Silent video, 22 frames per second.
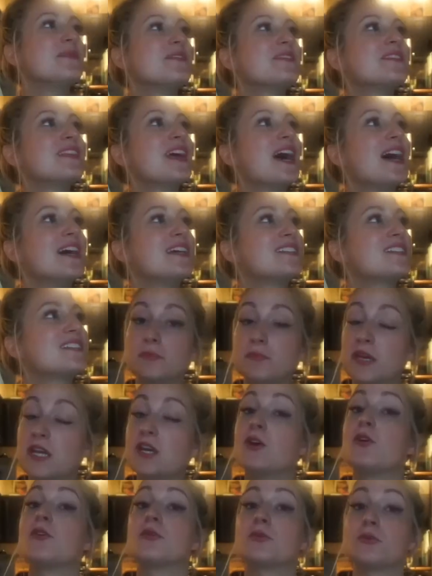that
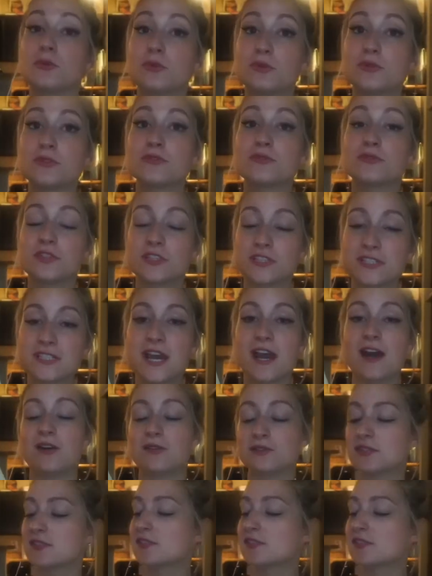make all the rules for the town.